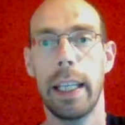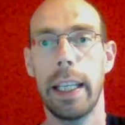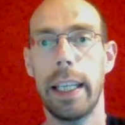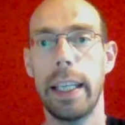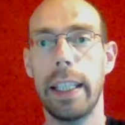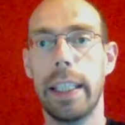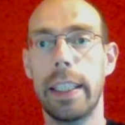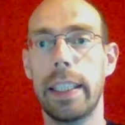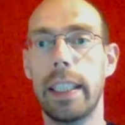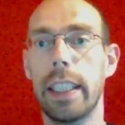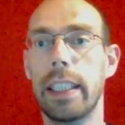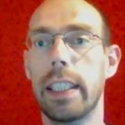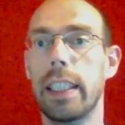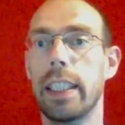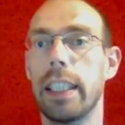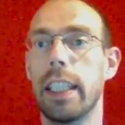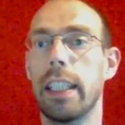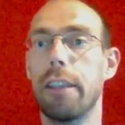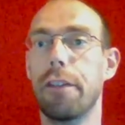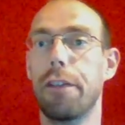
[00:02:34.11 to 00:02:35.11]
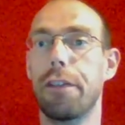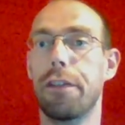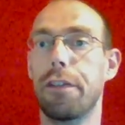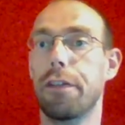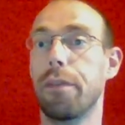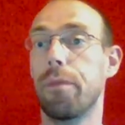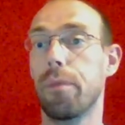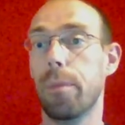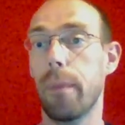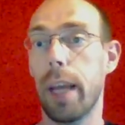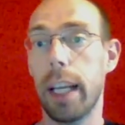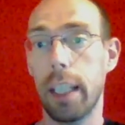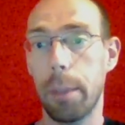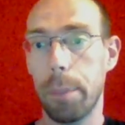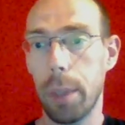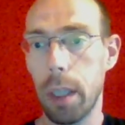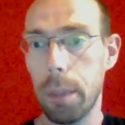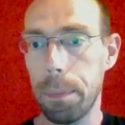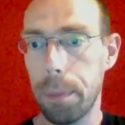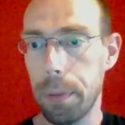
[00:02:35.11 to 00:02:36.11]
It is as if at a
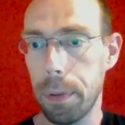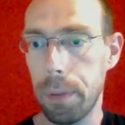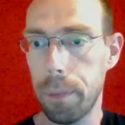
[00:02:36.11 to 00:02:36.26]
pub